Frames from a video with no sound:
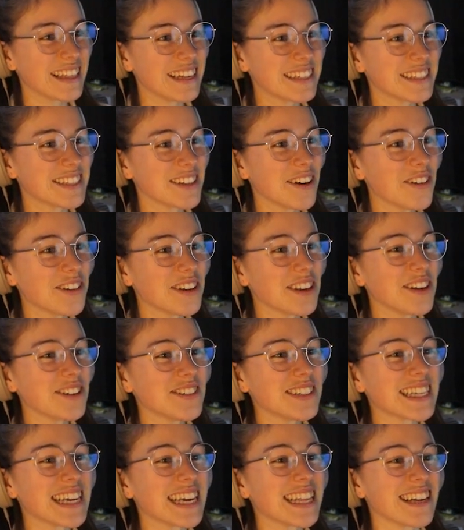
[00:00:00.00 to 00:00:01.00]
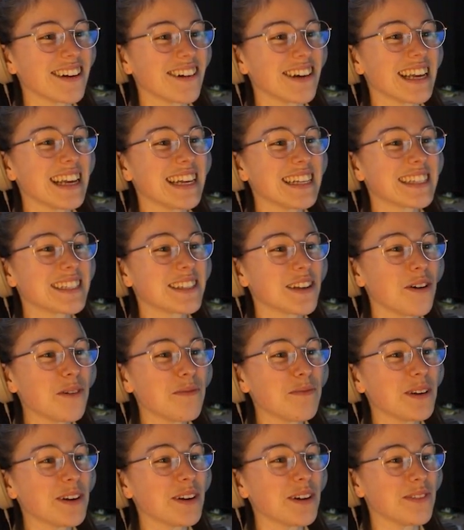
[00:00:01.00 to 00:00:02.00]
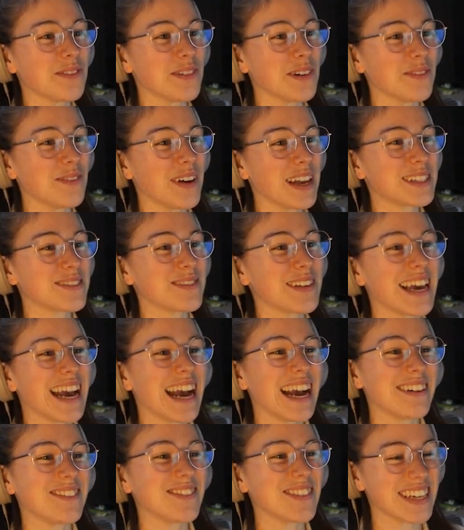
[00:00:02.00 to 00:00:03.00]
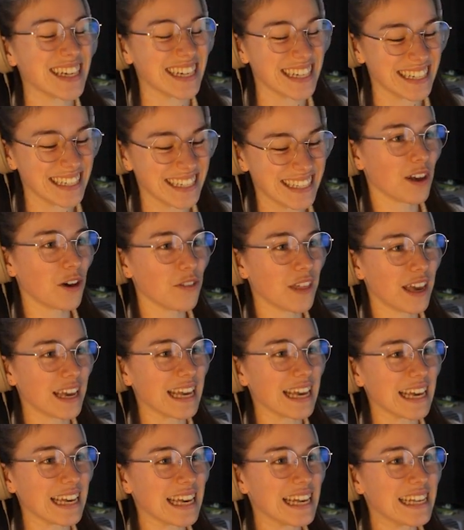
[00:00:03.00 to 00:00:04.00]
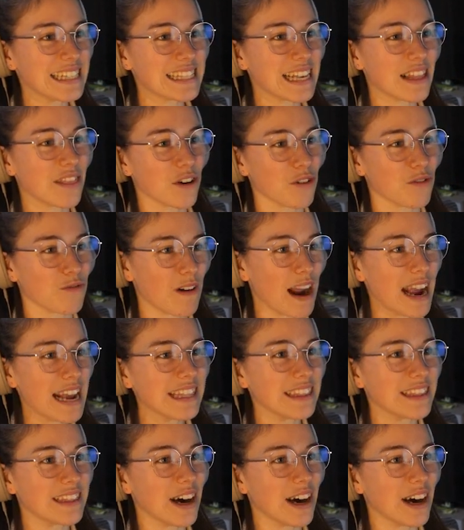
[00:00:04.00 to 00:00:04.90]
They're so cute together and he's so beautiful. Makes me happy. Oh, they can kiss in the rain